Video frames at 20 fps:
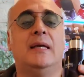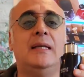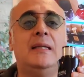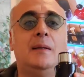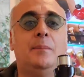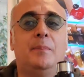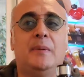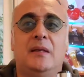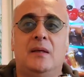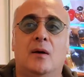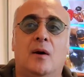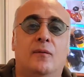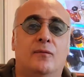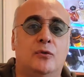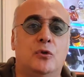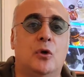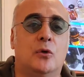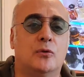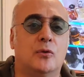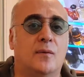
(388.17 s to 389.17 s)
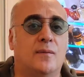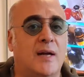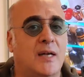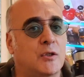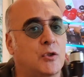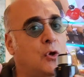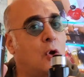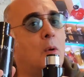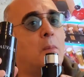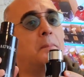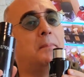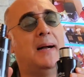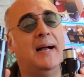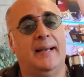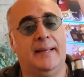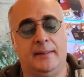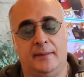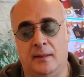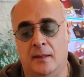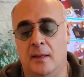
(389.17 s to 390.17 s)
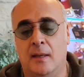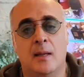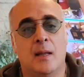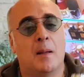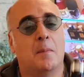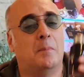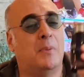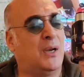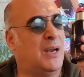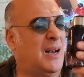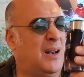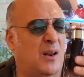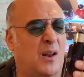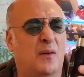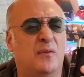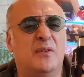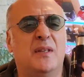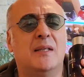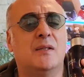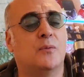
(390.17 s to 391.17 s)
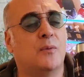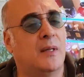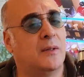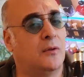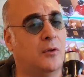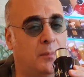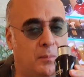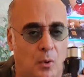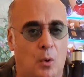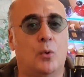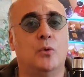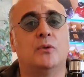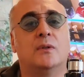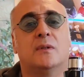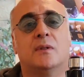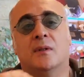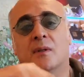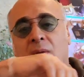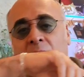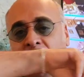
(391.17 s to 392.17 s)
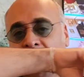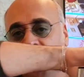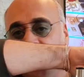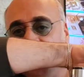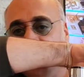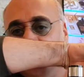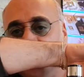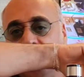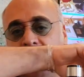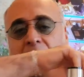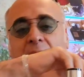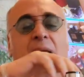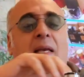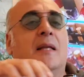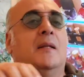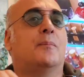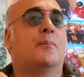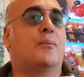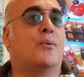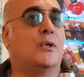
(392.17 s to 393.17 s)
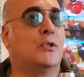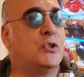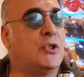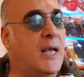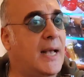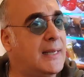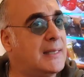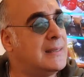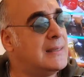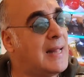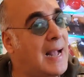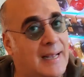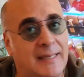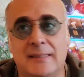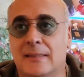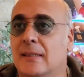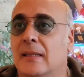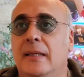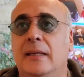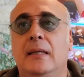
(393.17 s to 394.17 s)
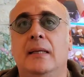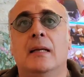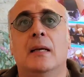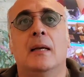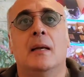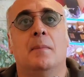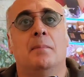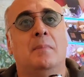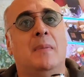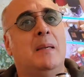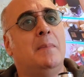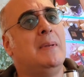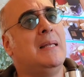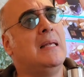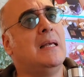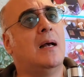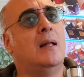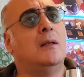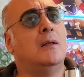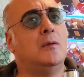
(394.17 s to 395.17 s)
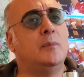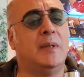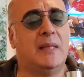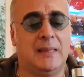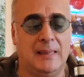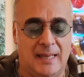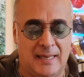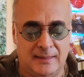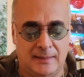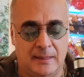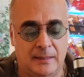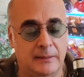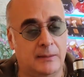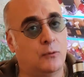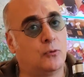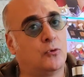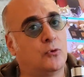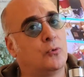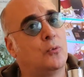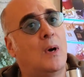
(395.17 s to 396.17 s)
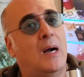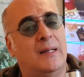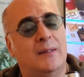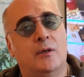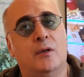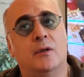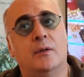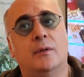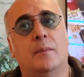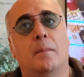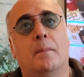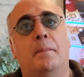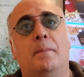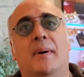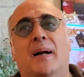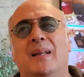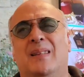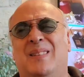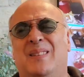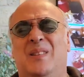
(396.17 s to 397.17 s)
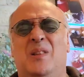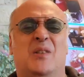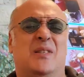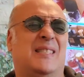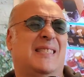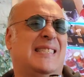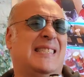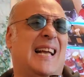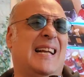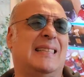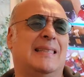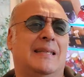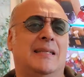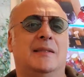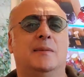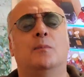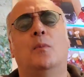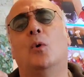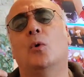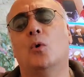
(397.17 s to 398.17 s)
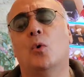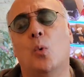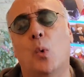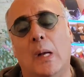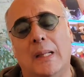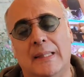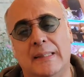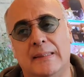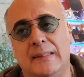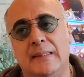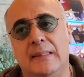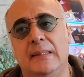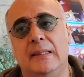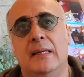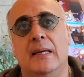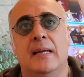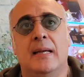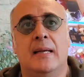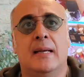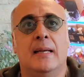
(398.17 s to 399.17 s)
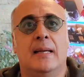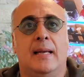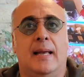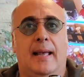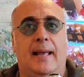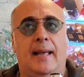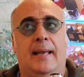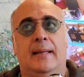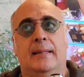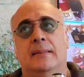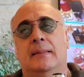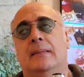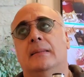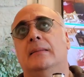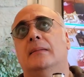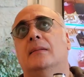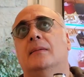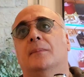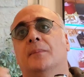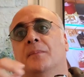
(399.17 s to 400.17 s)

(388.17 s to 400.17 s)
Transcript: EDP of Dior Sauvage combined. But I love this one the most. It projects nicely. Maybe a little bit less than the two other, but the scent is more quality. And